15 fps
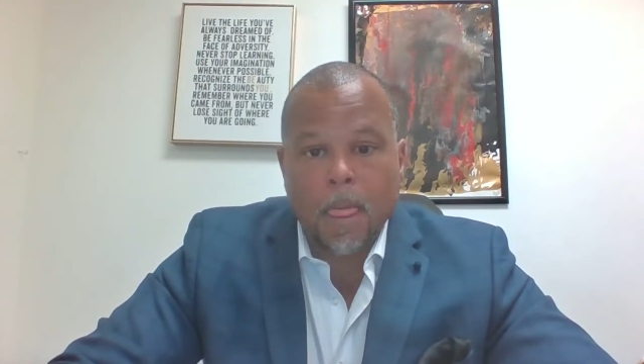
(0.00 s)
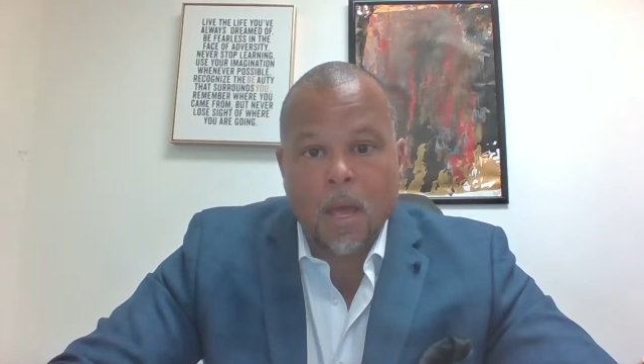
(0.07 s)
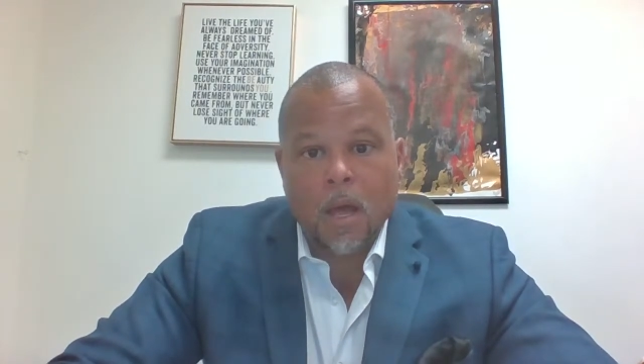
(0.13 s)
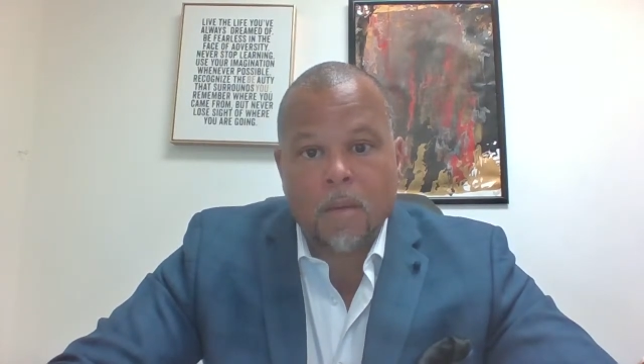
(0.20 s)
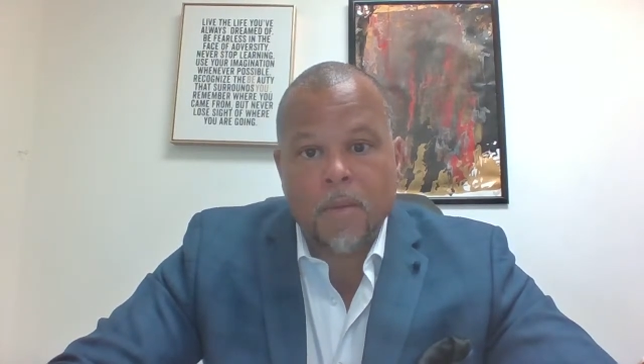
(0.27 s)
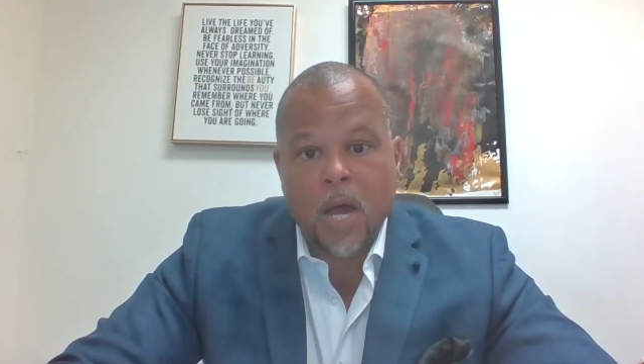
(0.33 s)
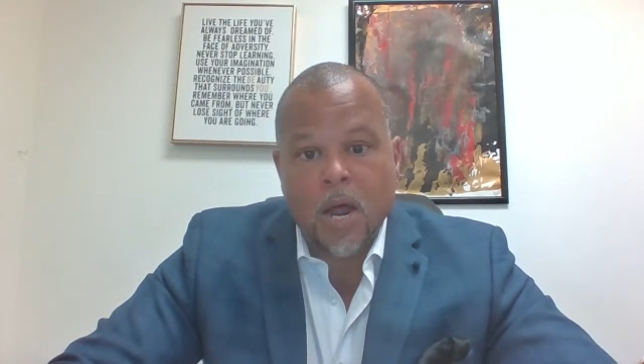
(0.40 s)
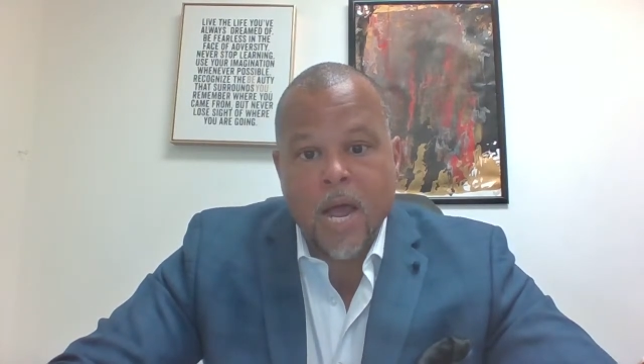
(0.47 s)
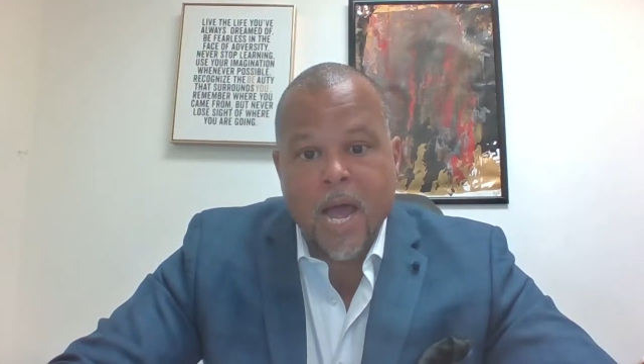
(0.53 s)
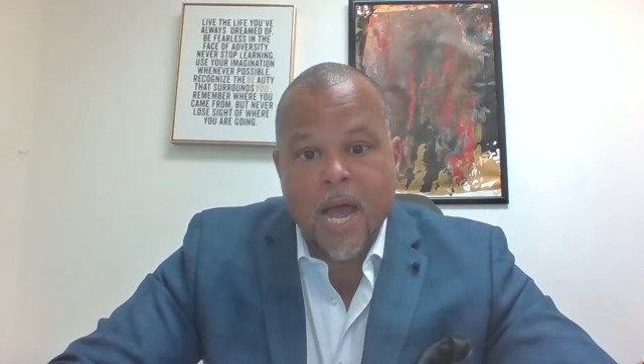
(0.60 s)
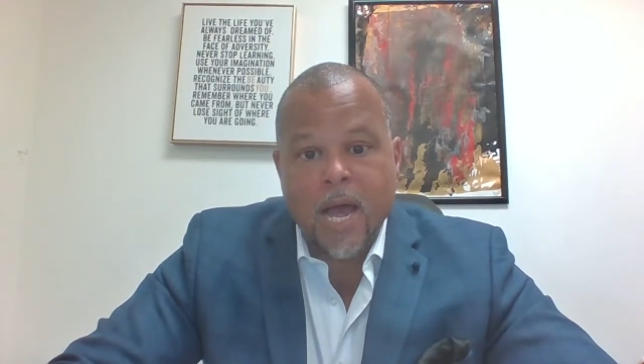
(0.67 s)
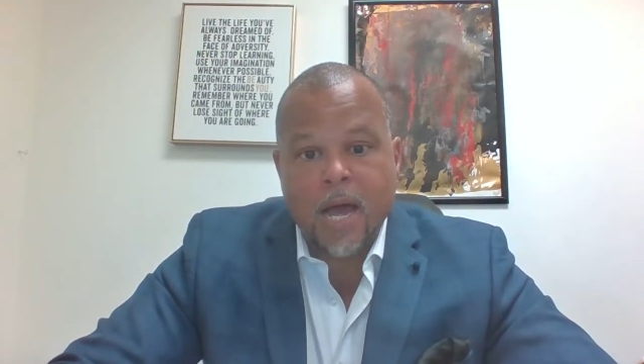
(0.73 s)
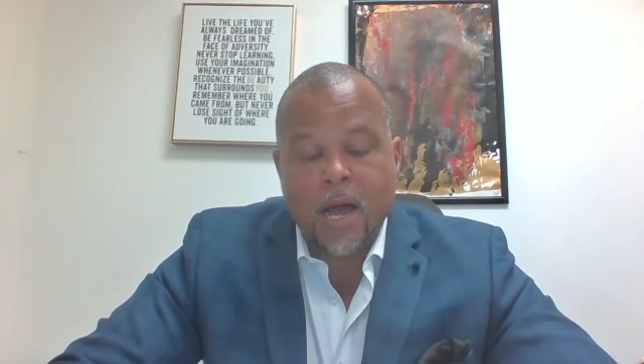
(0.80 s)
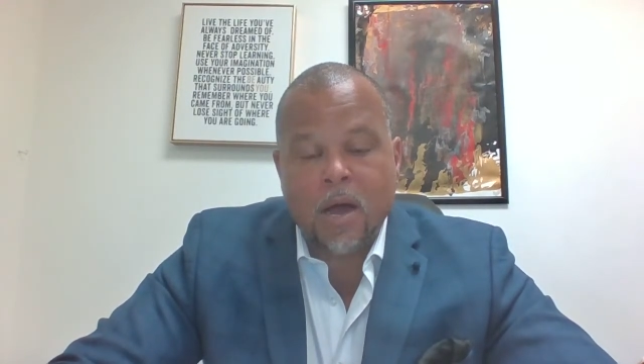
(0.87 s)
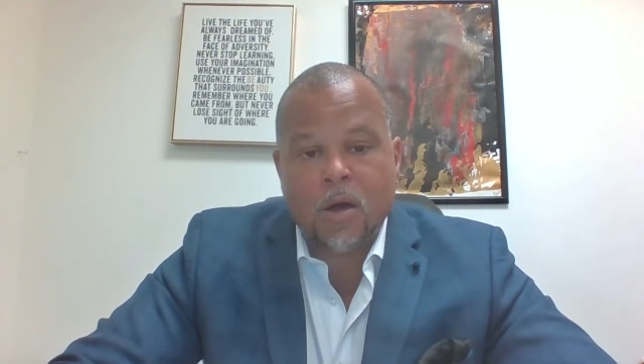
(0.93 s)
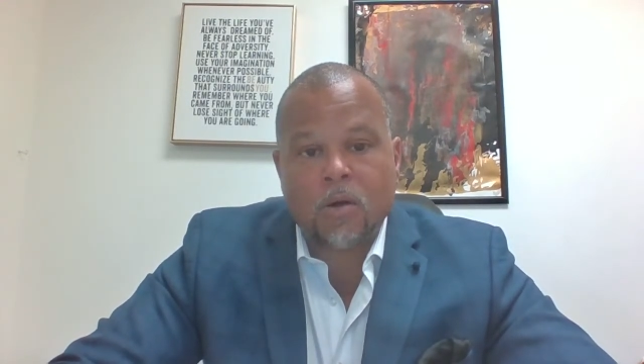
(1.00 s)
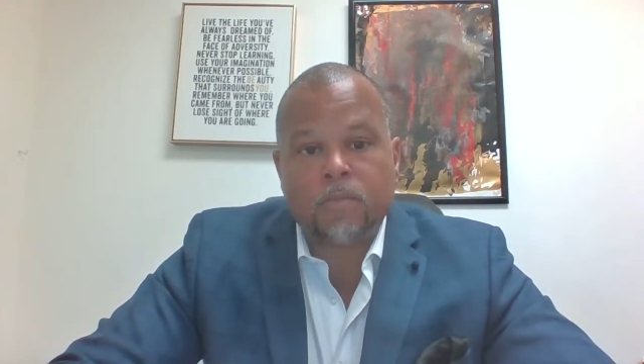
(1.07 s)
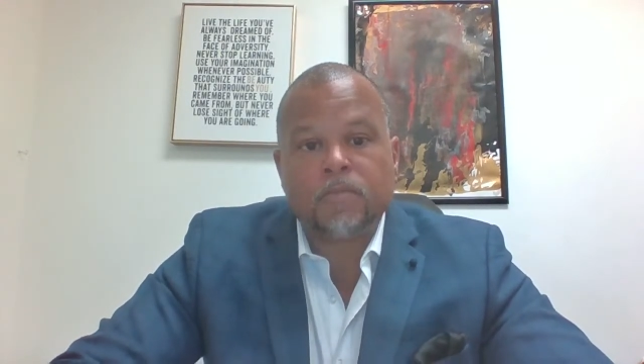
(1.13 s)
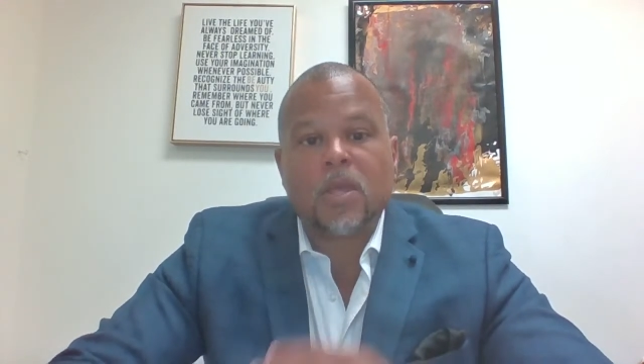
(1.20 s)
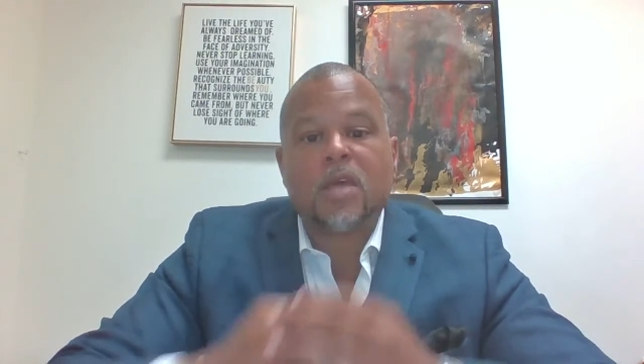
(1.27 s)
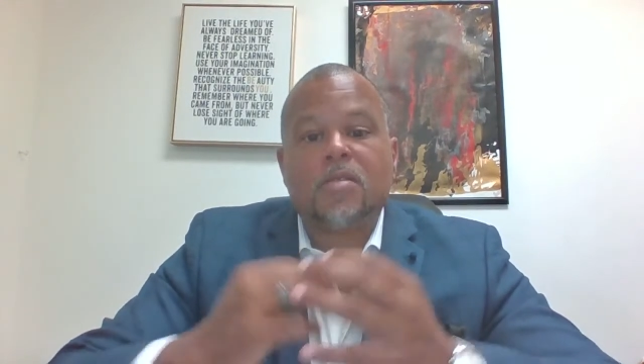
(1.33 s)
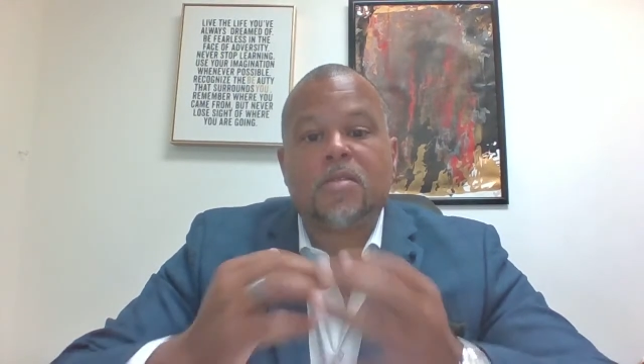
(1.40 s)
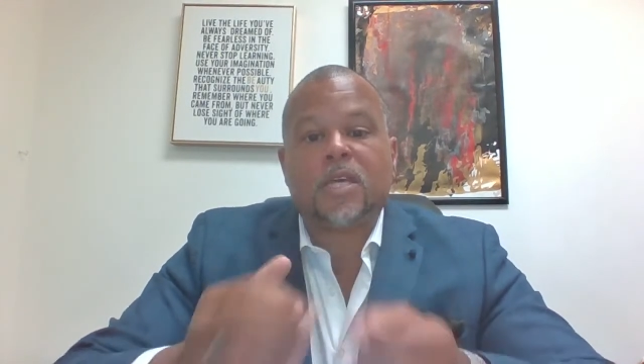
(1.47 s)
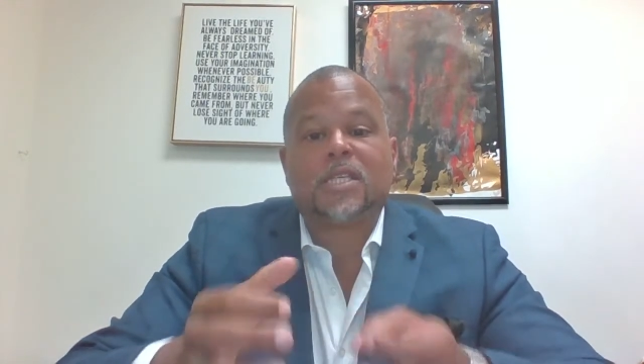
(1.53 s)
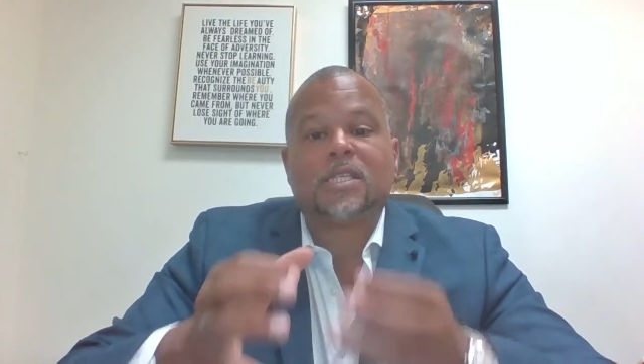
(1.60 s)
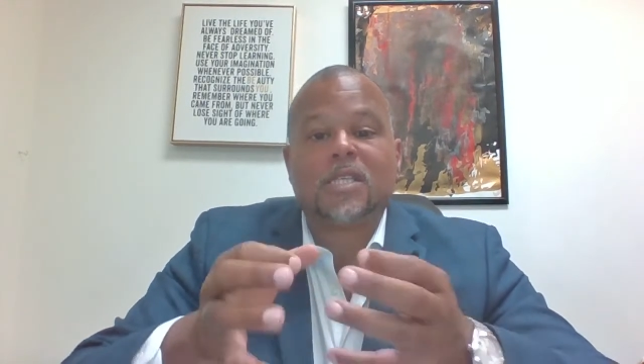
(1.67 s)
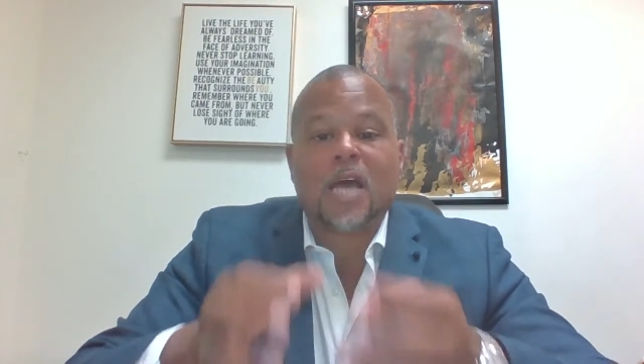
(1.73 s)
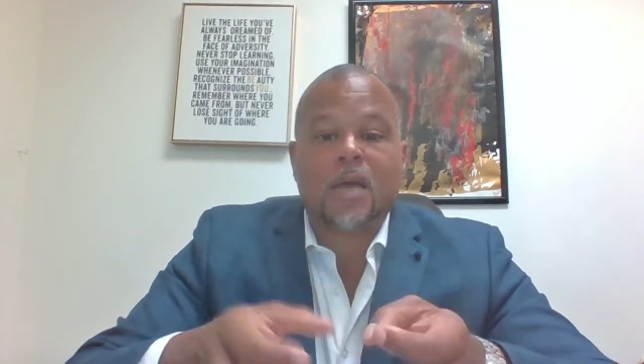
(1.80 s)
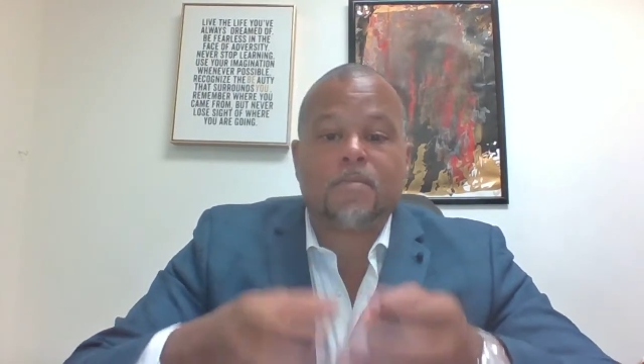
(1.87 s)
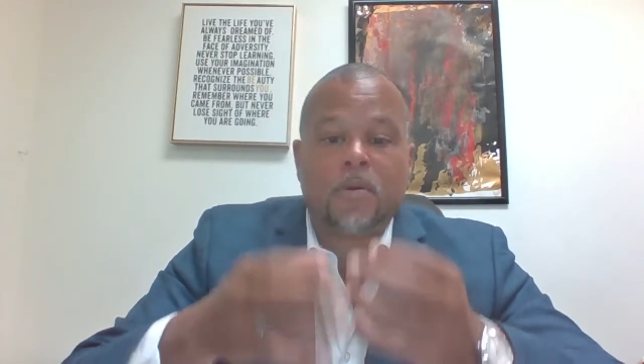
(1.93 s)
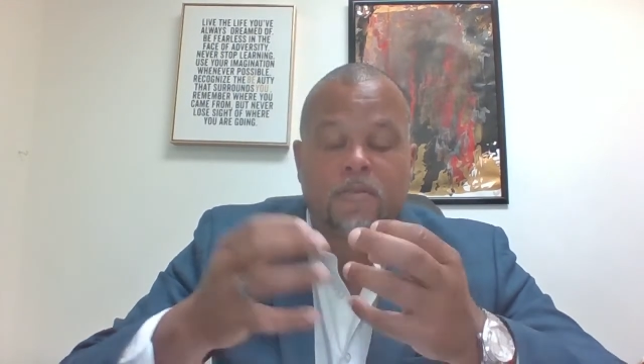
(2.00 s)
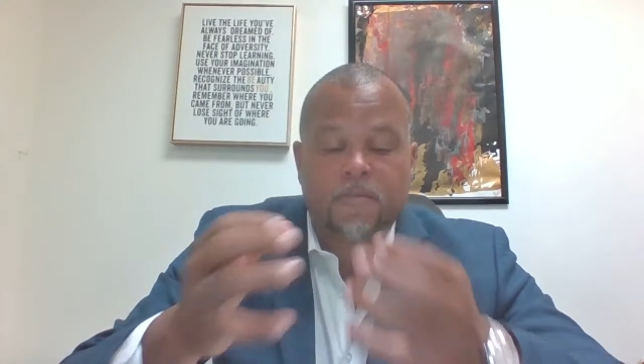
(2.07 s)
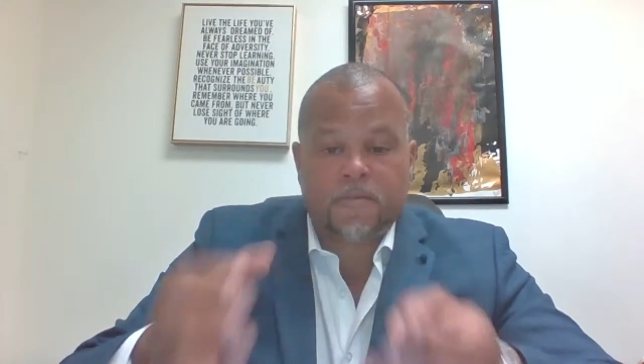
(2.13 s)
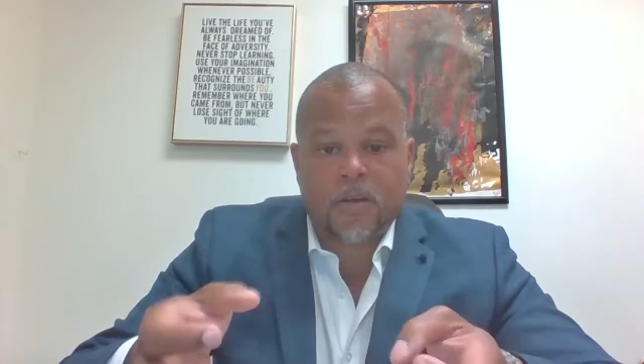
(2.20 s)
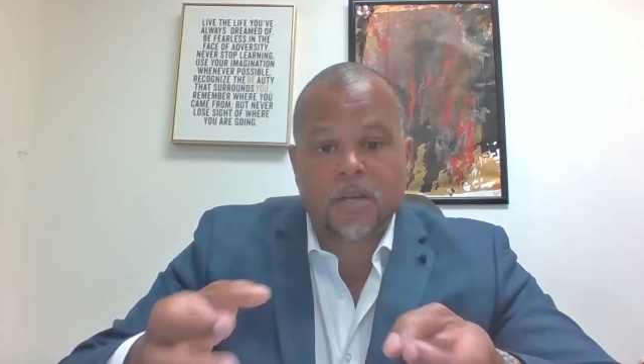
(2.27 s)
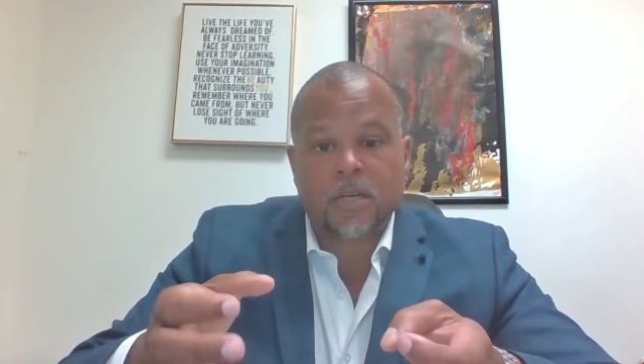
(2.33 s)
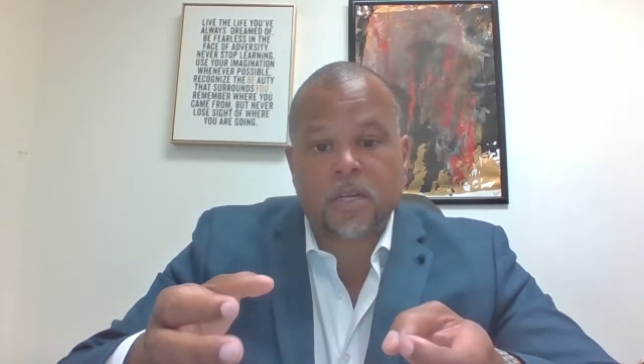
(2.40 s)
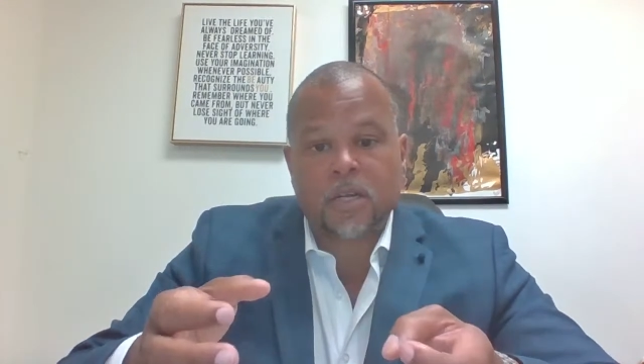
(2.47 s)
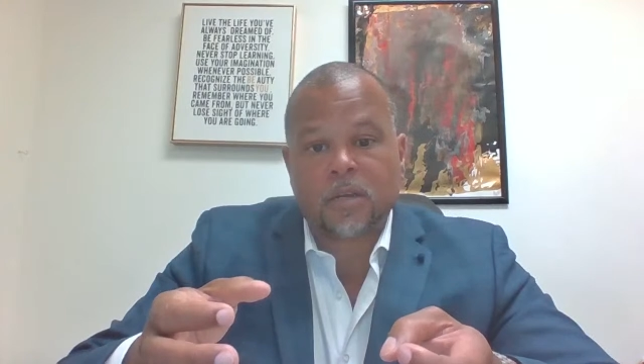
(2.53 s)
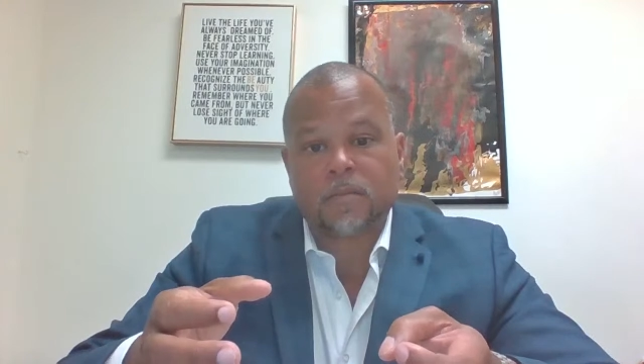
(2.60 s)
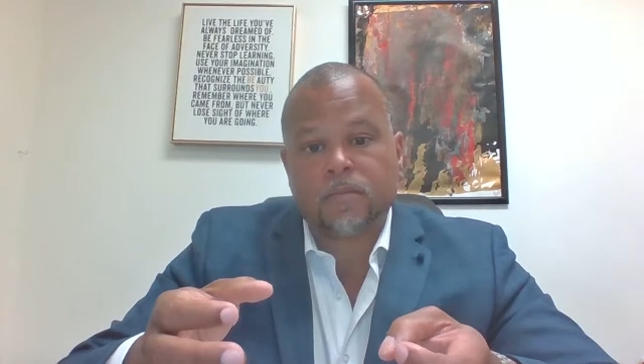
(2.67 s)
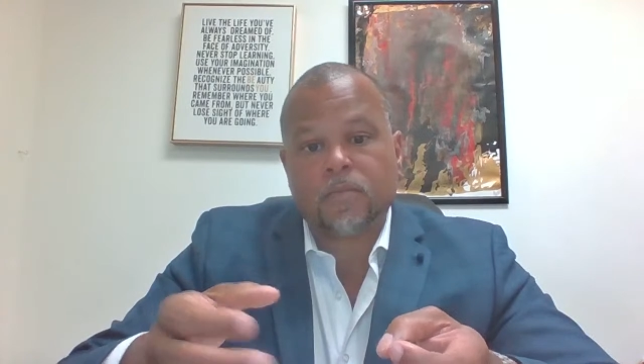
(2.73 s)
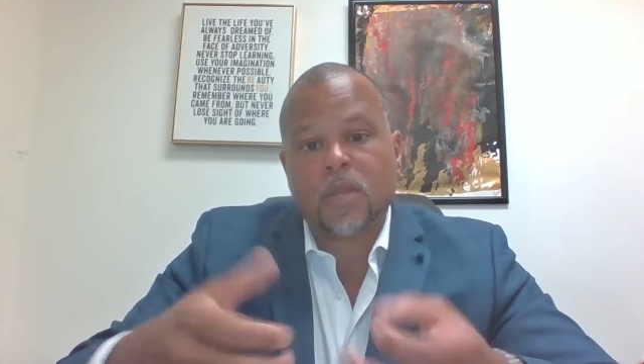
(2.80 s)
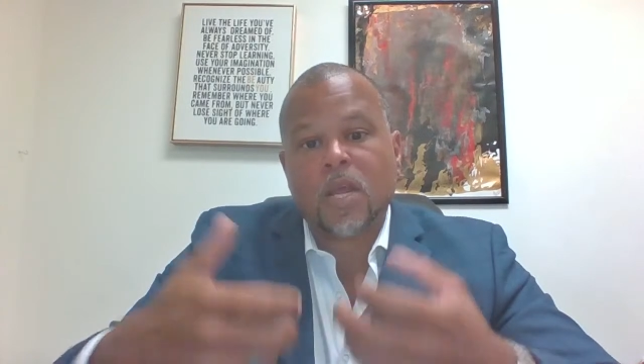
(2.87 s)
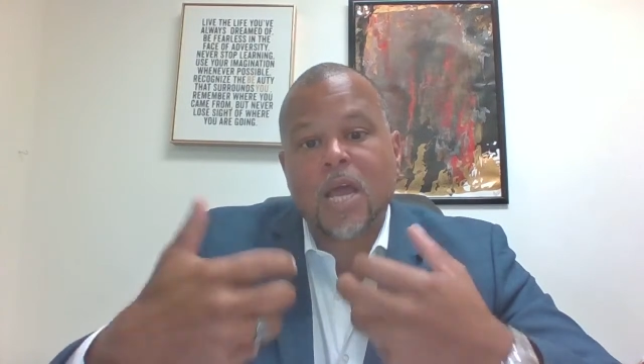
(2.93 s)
about how this type of funding,